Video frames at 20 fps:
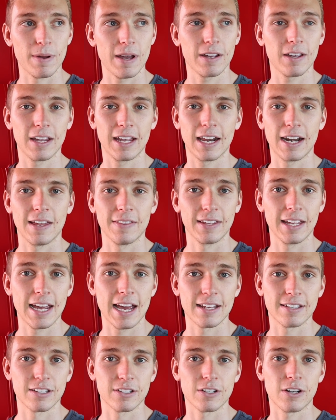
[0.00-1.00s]
I could get on the
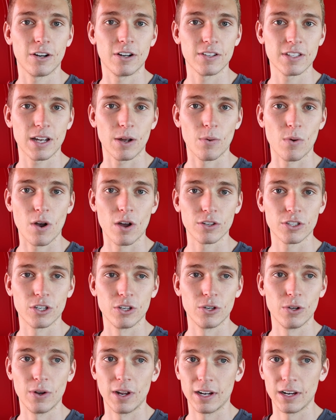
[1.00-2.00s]
gas as hard as I want
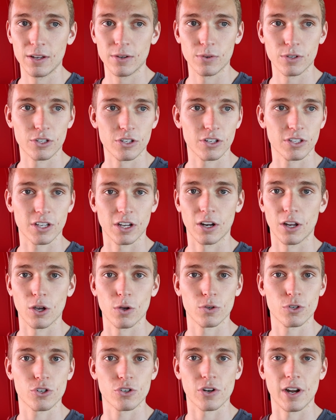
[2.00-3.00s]
to, and it was just gonna
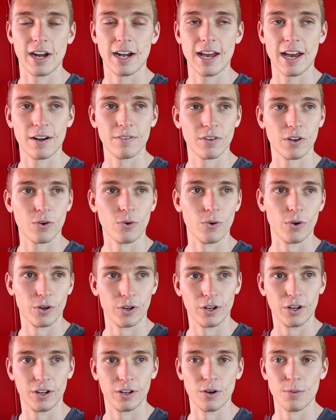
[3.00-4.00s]
go straight out of a
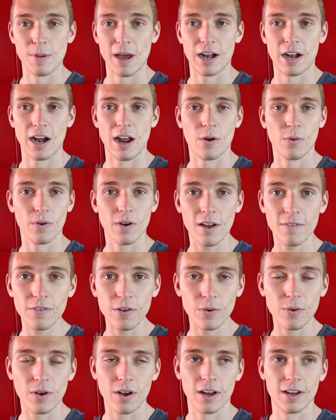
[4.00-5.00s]
corner no matter how rough
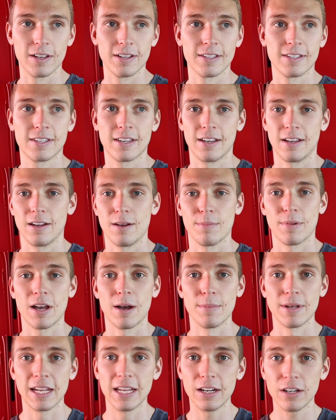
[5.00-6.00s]
it was.
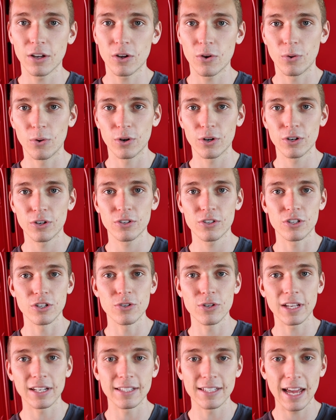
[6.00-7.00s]
Coming into corners,
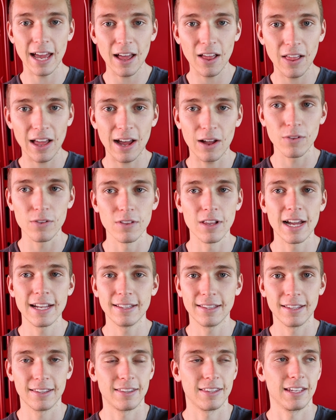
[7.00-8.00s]
you can tell how
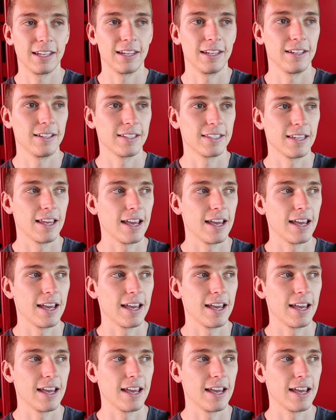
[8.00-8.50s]
light the thing is.